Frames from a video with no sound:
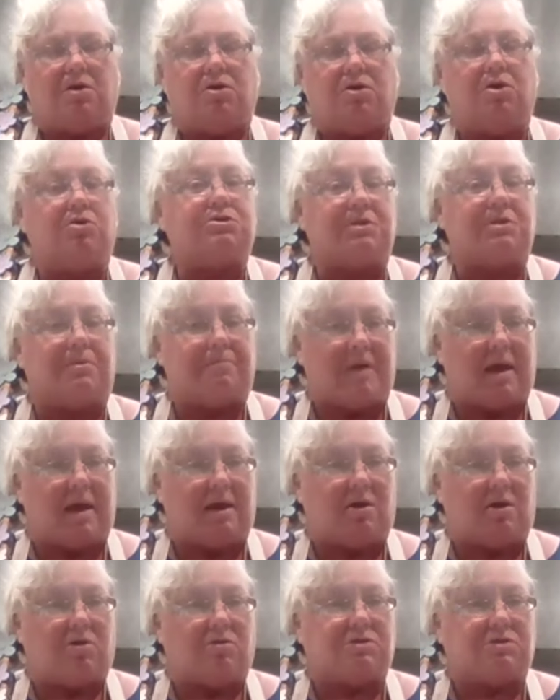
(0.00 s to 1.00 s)

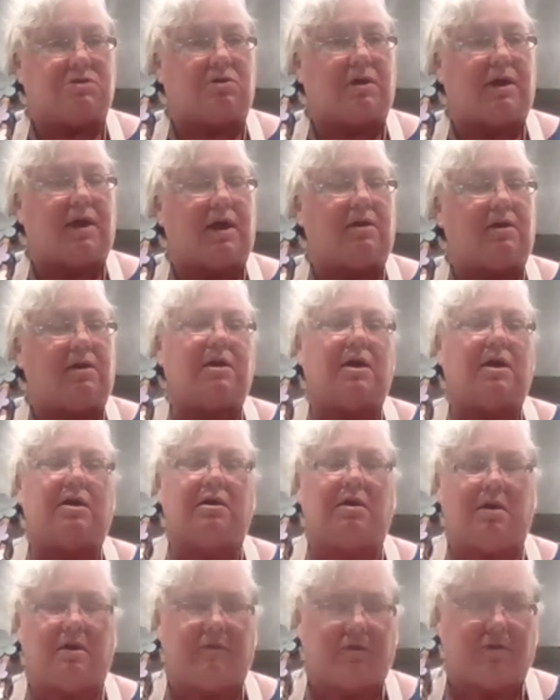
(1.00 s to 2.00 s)
Um, your
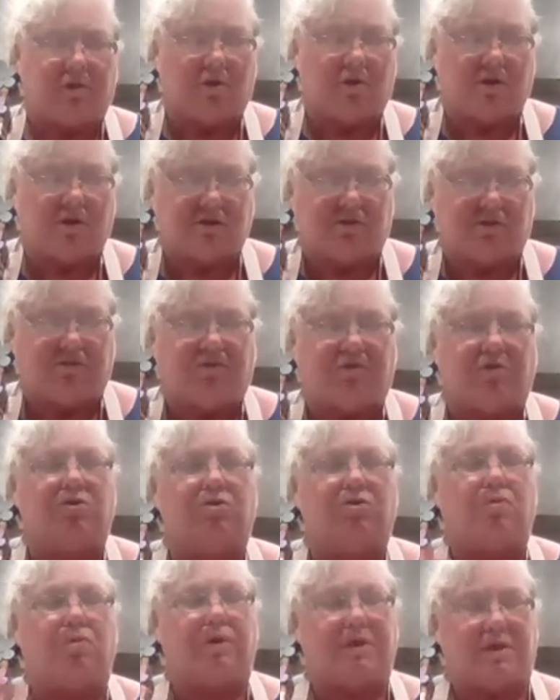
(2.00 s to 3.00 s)
tomatoes are
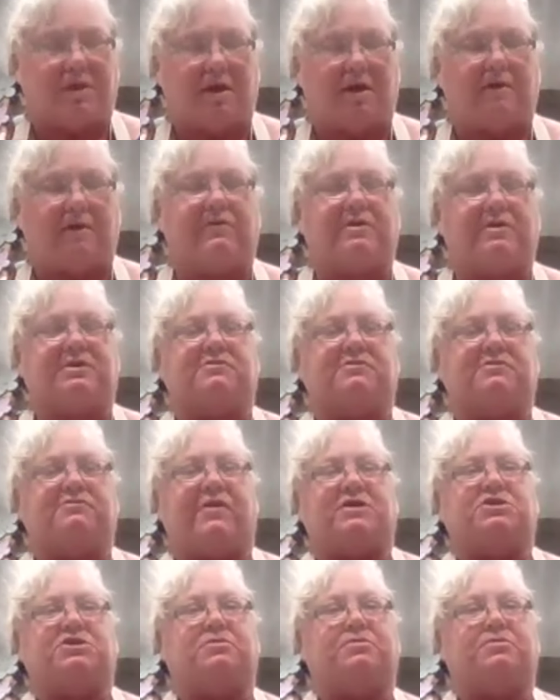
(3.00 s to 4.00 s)
counted at, even though
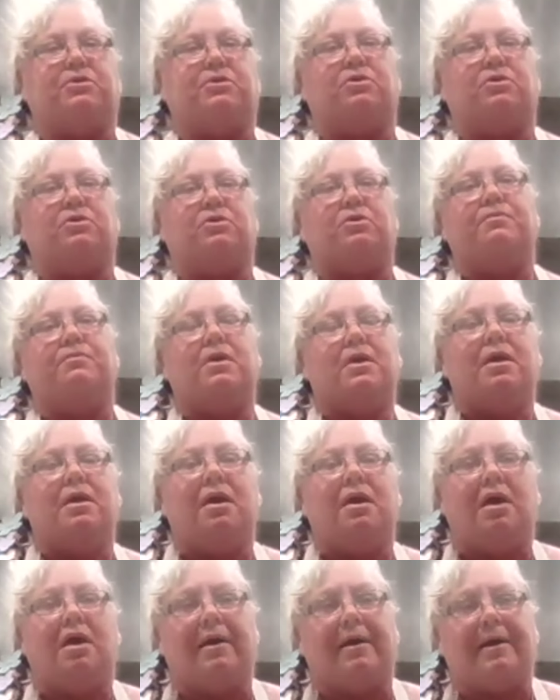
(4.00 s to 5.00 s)
it's a fruit, we think
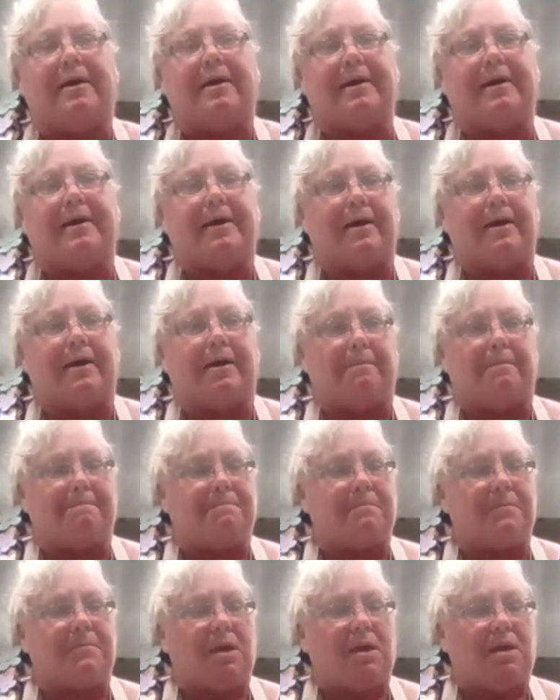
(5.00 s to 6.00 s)
of as a
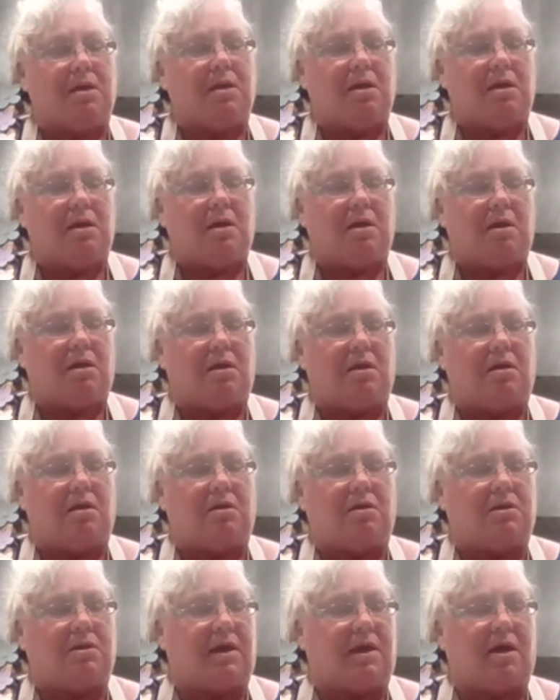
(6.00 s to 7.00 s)
vegetable. Um,
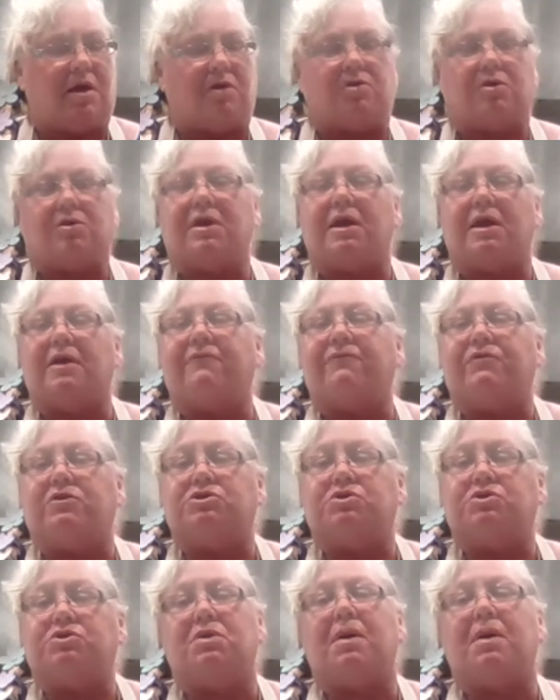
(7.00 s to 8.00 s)

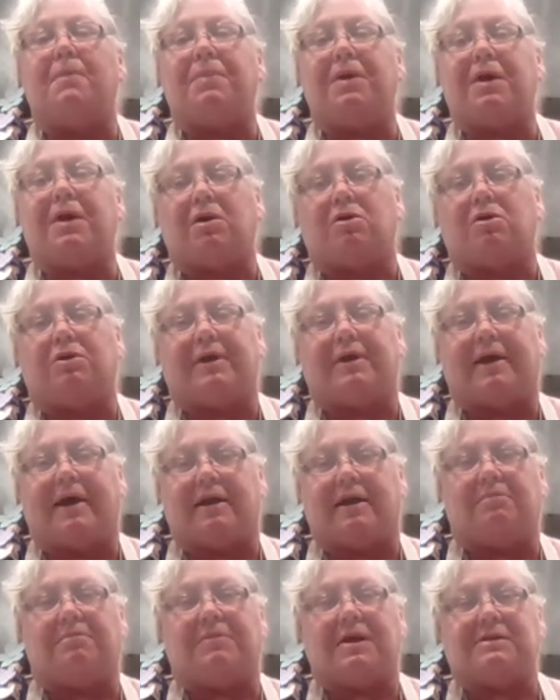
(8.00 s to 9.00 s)
the other thing, if you're doing
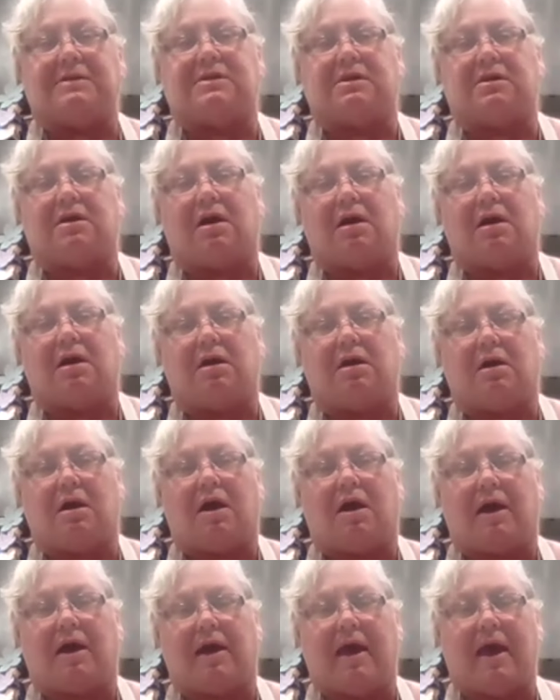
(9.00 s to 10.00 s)
a pickled item,
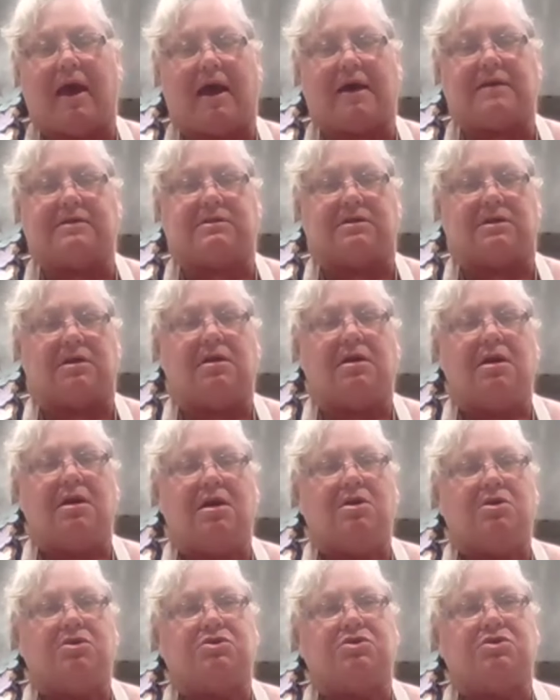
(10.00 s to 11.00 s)
that's a high
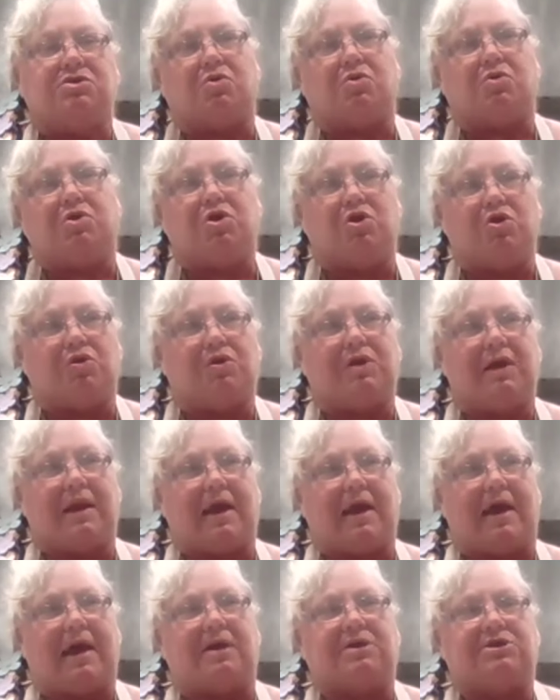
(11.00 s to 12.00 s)
acid. So
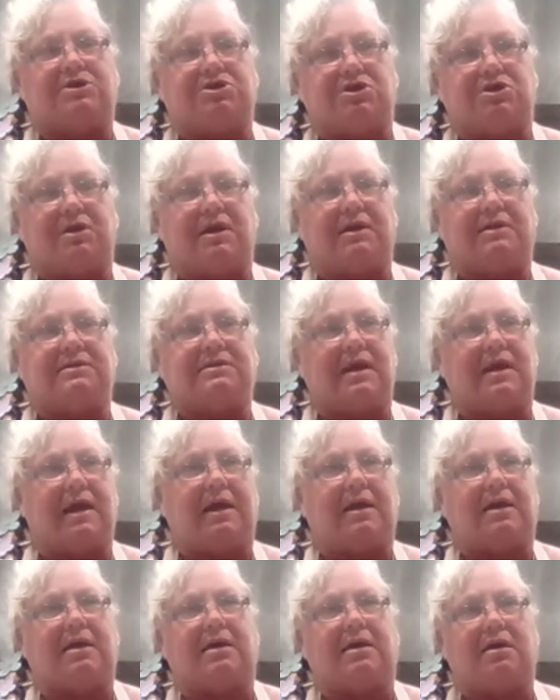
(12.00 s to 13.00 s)
you could
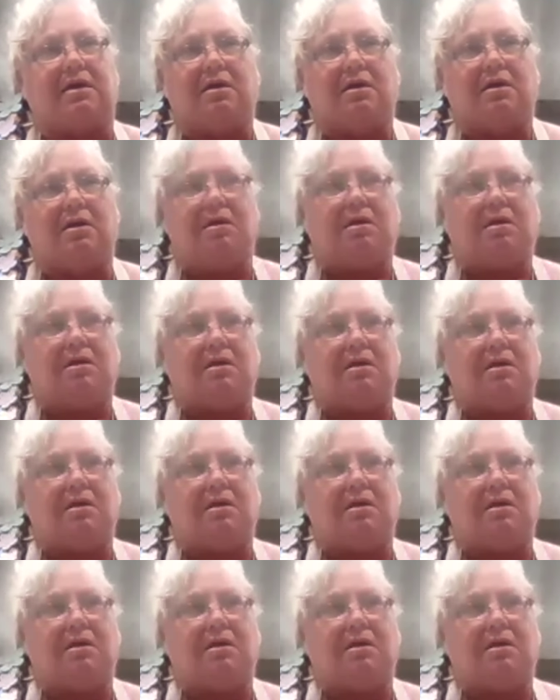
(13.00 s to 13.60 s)
actually take